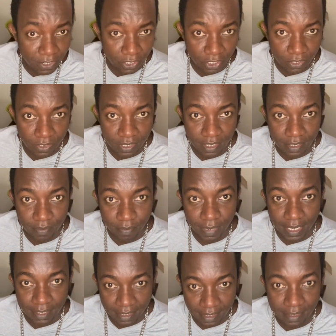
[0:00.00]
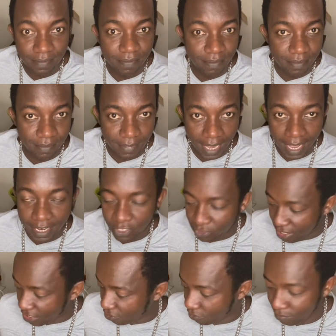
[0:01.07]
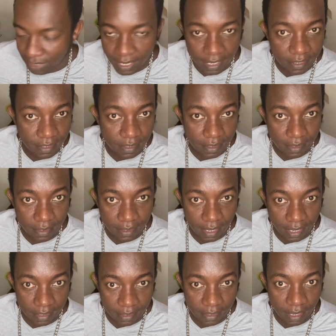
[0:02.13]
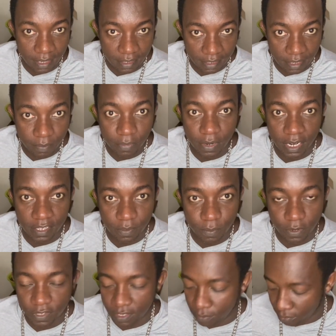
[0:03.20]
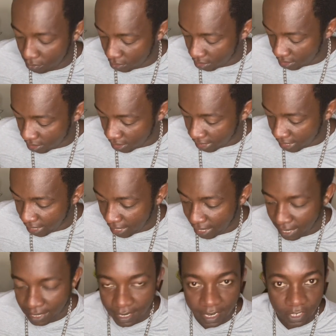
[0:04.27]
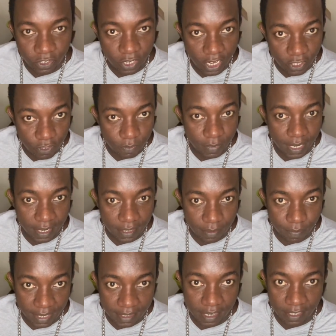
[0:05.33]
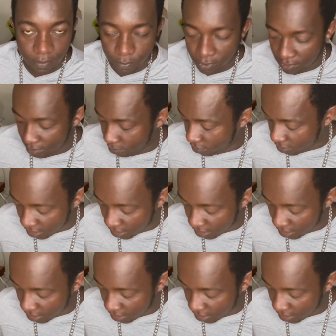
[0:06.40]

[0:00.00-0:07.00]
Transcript: shows, but I'll try to be as simple as possible, and I'll try to be as better as possible.